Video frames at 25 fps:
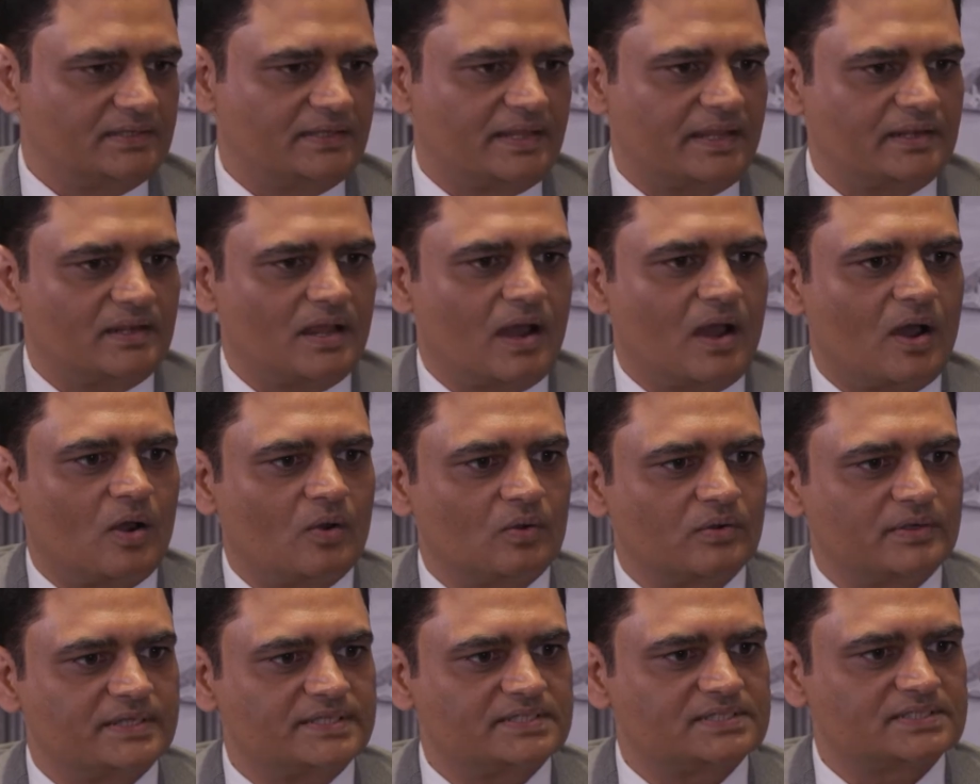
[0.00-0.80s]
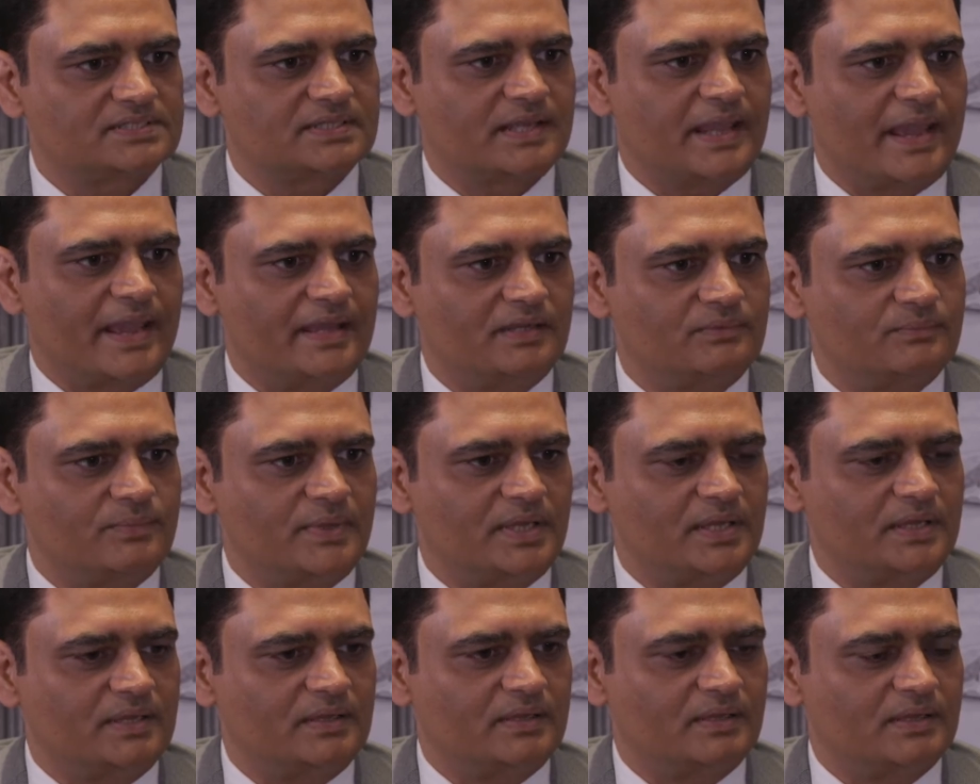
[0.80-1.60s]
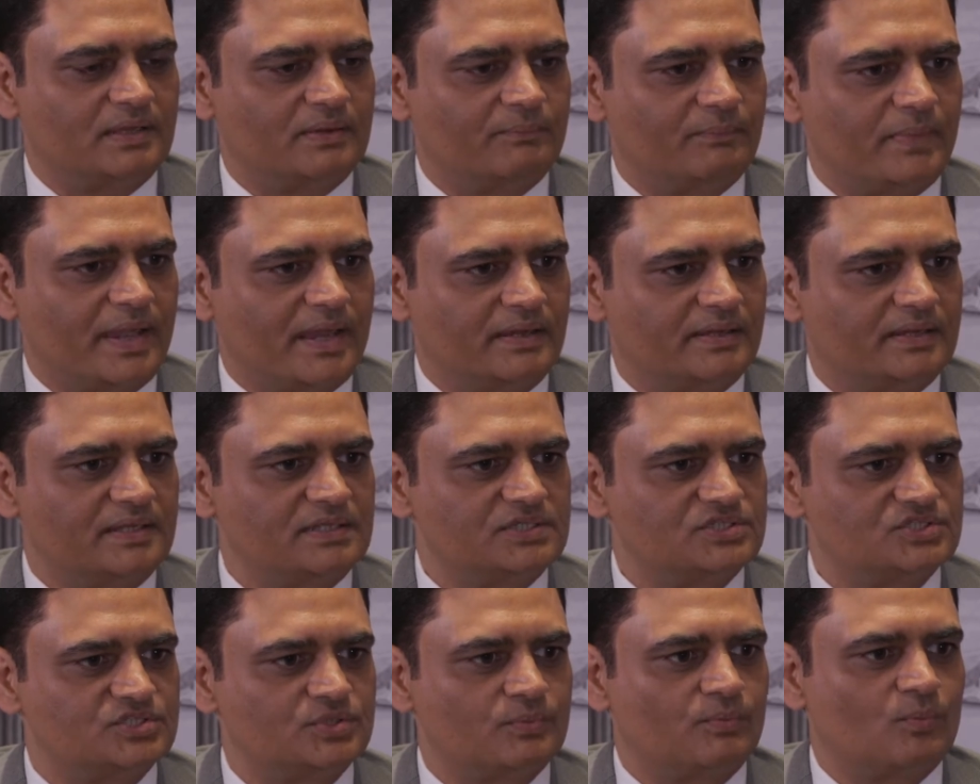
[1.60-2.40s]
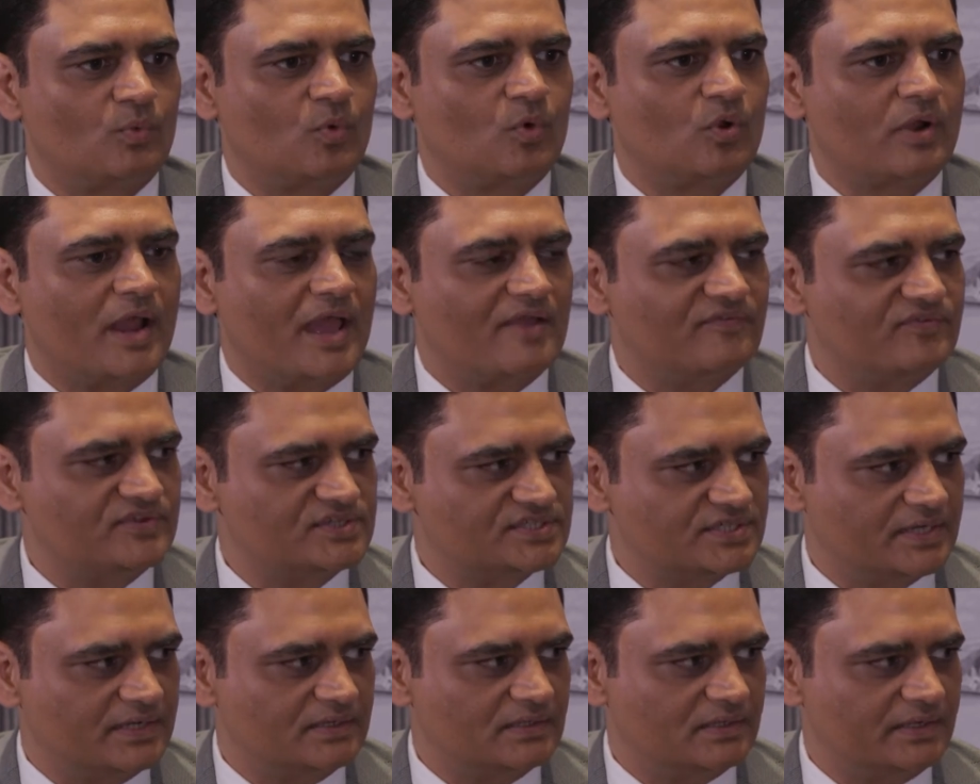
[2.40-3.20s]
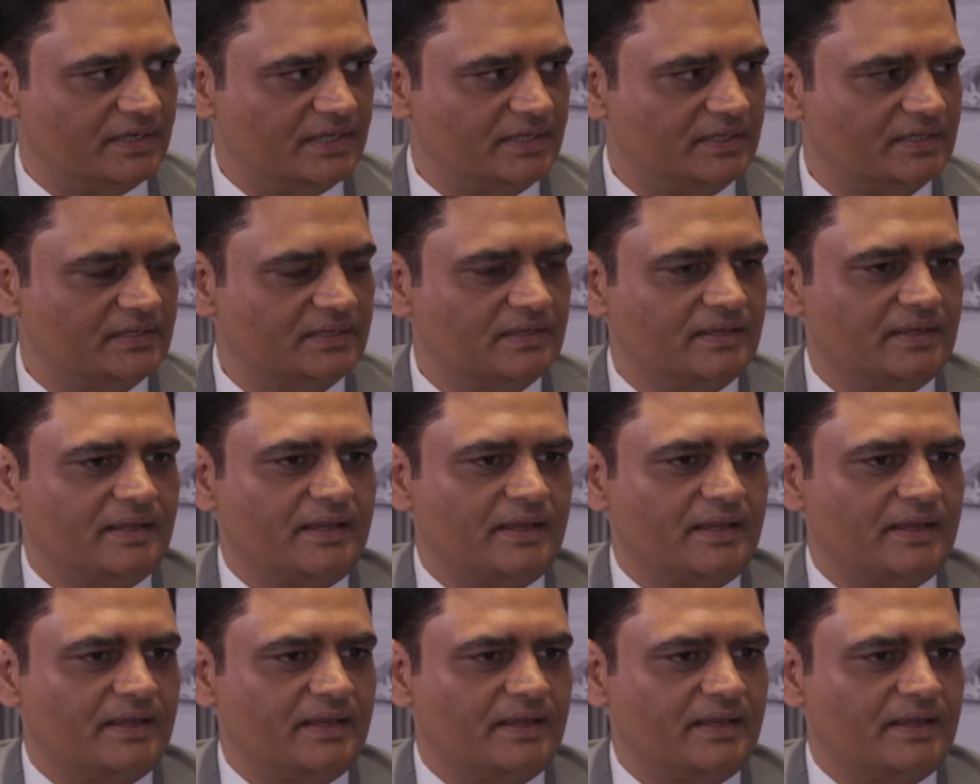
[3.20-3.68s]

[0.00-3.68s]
that how risk can be managed more efficiently.